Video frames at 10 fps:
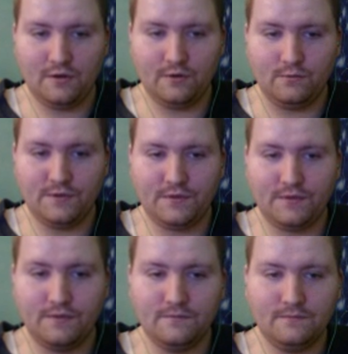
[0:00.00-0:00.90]
with
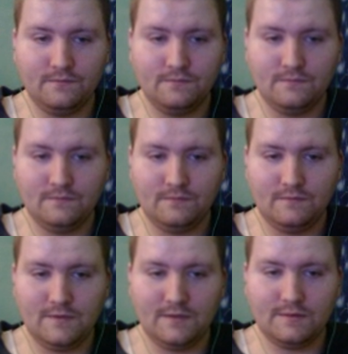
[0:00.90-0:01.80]

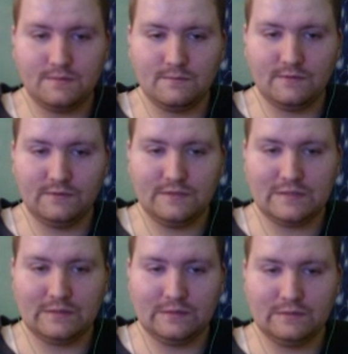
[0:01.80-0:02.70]
the
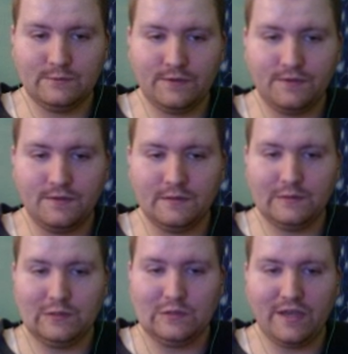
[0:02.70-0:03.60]

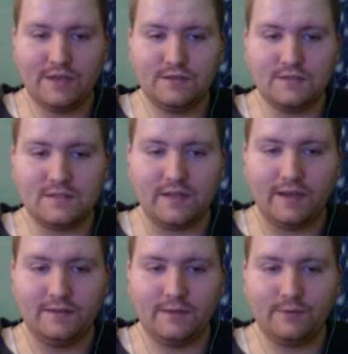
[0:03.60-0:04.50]
little edge of the
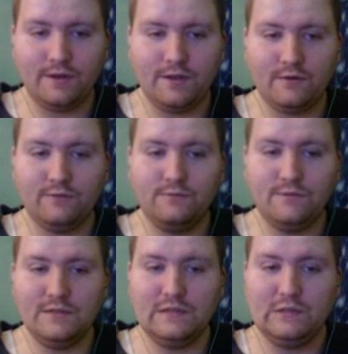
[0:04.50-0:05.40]
sideline right here.
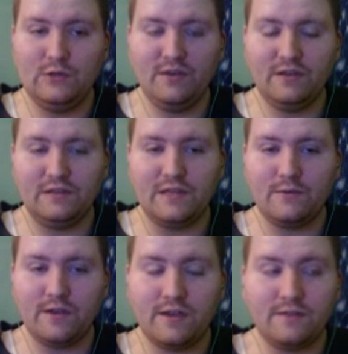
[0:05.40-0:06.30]
There's a little bit of leeway.